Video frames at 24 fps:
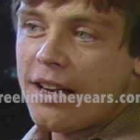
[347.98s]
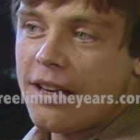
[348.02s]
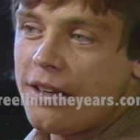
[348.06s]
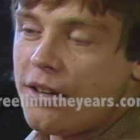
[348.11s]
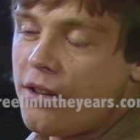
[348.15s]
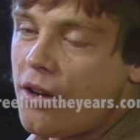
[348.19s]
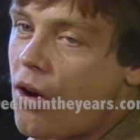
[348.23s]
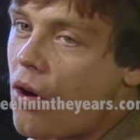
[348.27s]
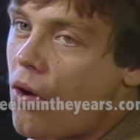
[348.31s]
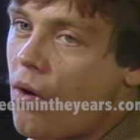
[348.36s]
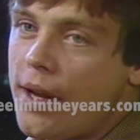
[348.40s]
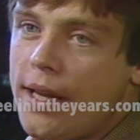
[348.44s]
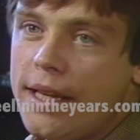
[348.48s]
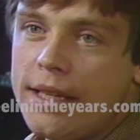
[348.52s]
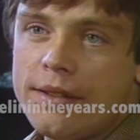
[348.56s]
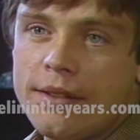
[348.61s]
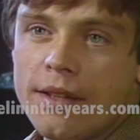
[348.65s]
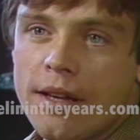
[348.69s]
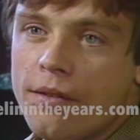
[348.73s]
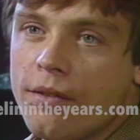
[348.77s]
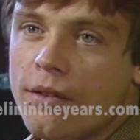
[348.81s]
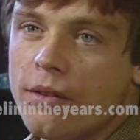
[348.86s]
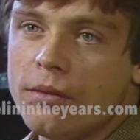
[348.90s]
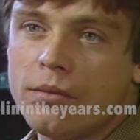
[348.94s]
No, he's
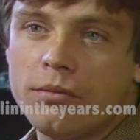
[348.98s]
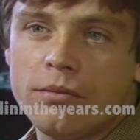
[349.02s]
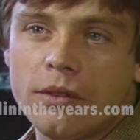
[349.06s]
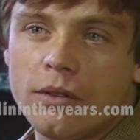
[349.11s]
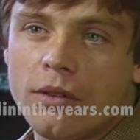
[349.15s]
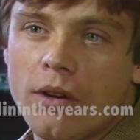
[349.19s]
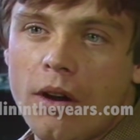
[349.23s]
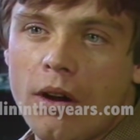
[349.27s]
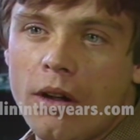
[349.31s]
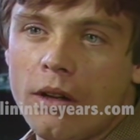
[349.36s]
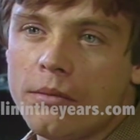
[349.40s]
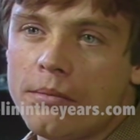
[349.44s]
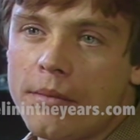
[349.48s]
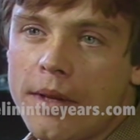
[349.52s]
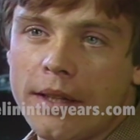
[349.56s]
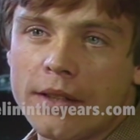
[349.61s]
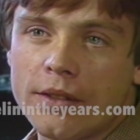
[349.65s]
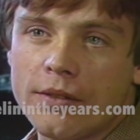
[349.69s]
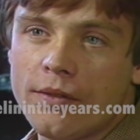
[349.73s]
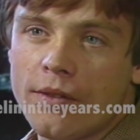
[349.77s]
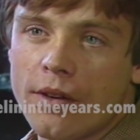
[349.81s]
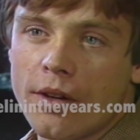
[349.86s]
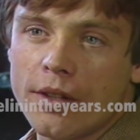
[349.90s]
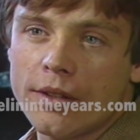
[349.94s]
never called me
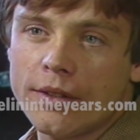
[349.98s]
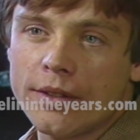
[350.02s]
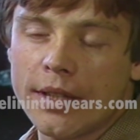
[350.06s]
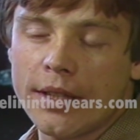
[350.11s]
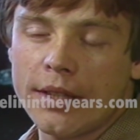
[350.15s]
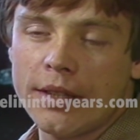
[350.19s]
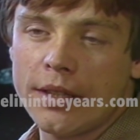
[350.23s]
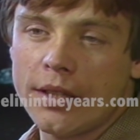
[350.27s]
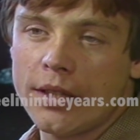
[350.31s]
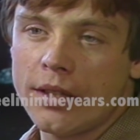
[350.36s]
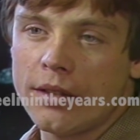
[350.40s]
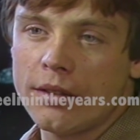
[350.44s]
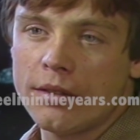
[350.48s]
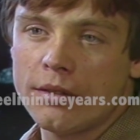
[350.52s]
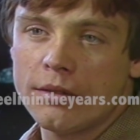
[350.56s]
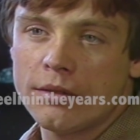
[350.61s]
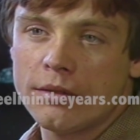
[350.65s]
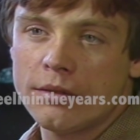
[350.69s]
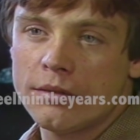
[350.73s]
as far as I know.